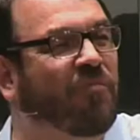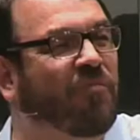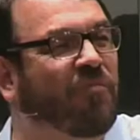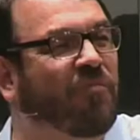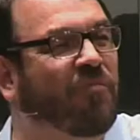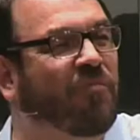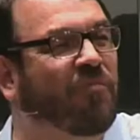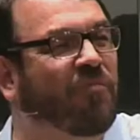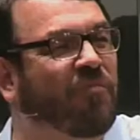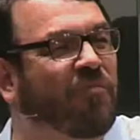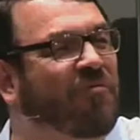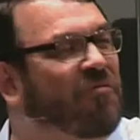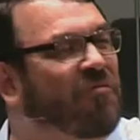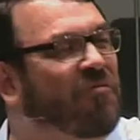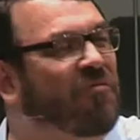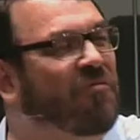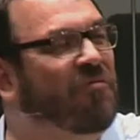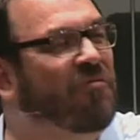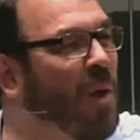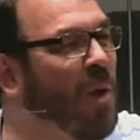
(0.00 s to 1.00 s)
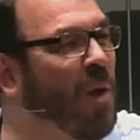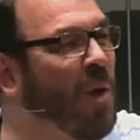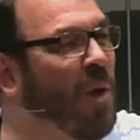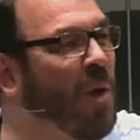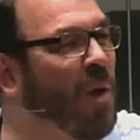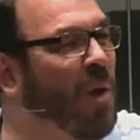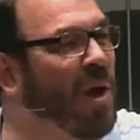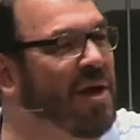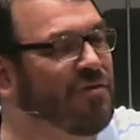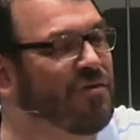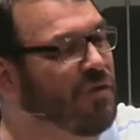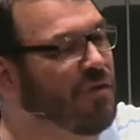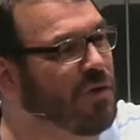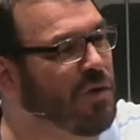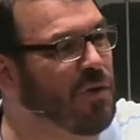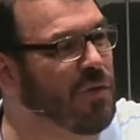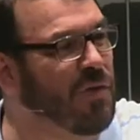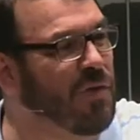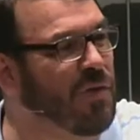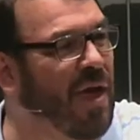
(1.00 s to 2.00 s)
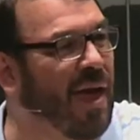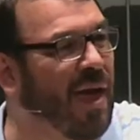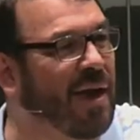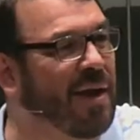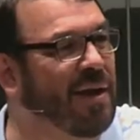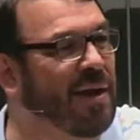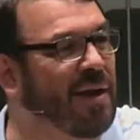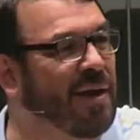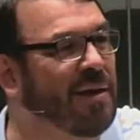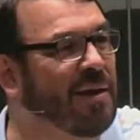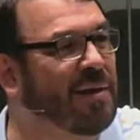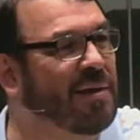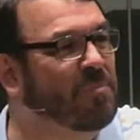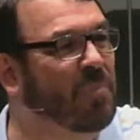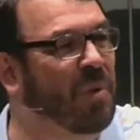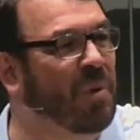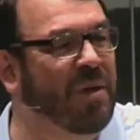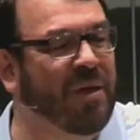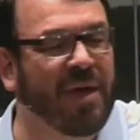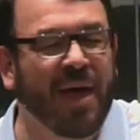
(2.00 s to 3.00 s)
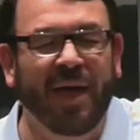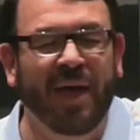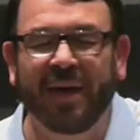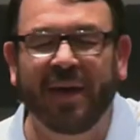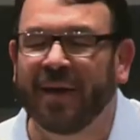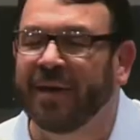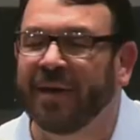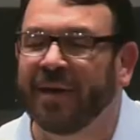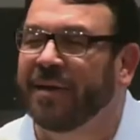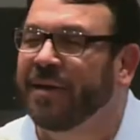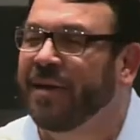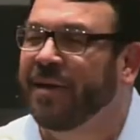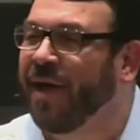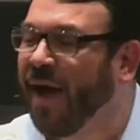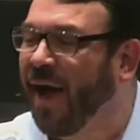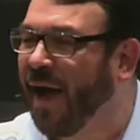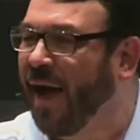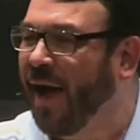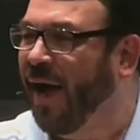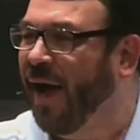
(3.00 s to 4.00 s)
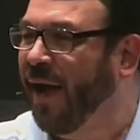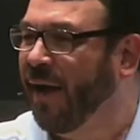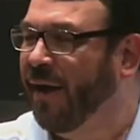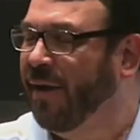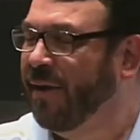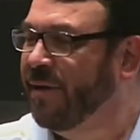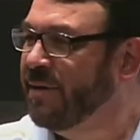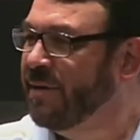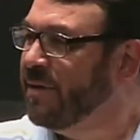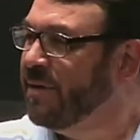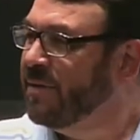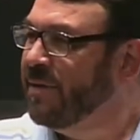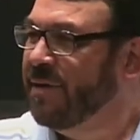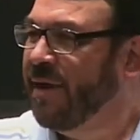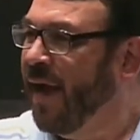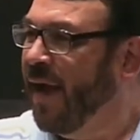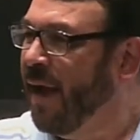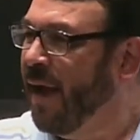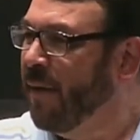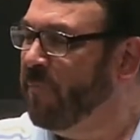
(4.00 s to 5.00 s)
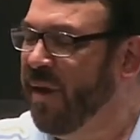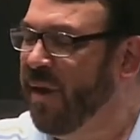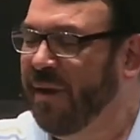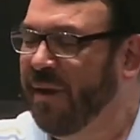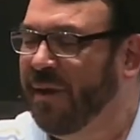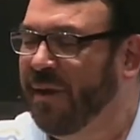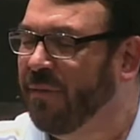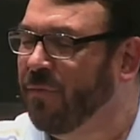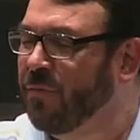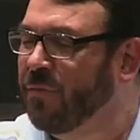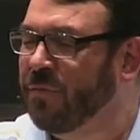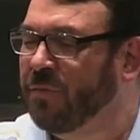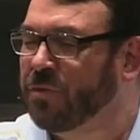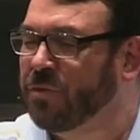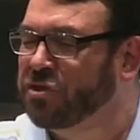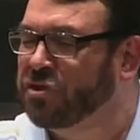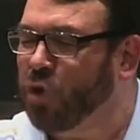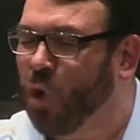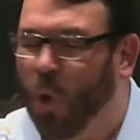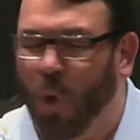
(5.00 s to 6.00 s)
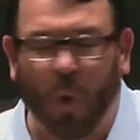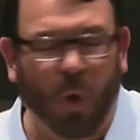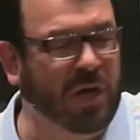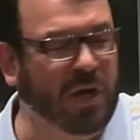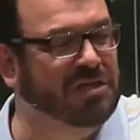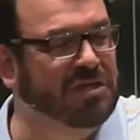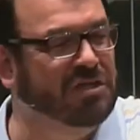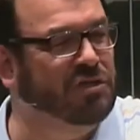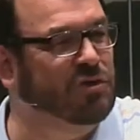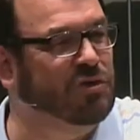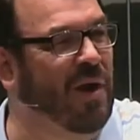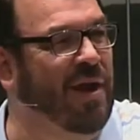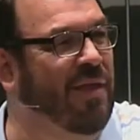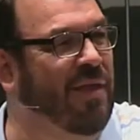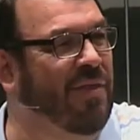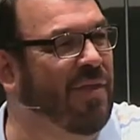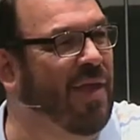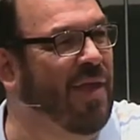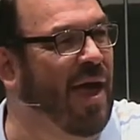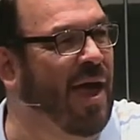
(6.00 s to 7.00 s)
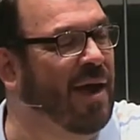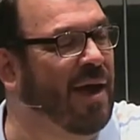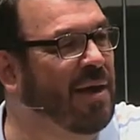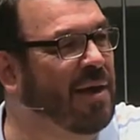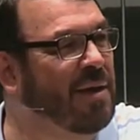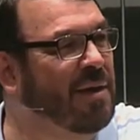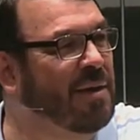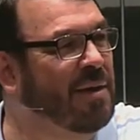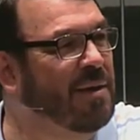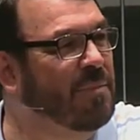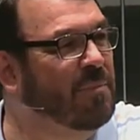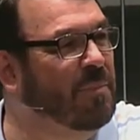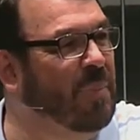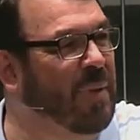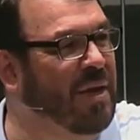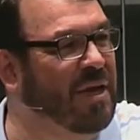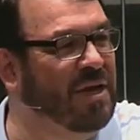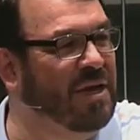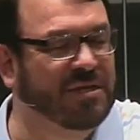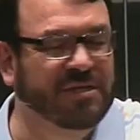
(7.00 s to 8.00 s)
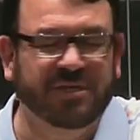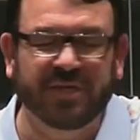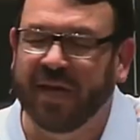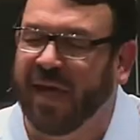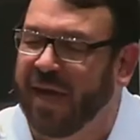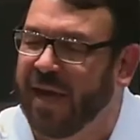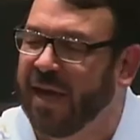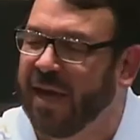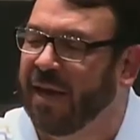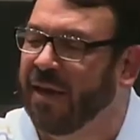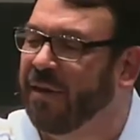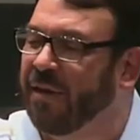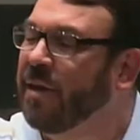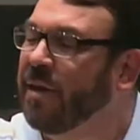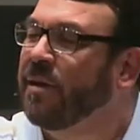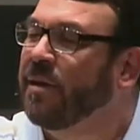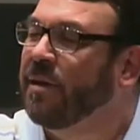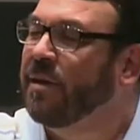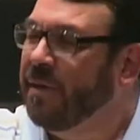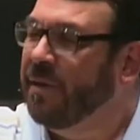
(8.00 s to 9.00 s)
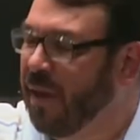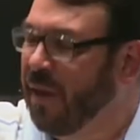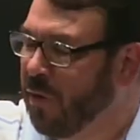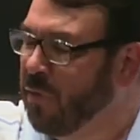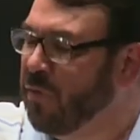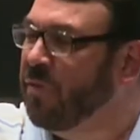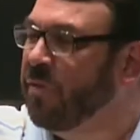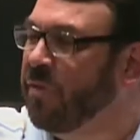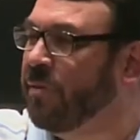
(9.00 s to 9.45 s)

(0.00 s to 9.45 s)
no physical way to do that. But yet, God, was orchestrating that. Because again, you know,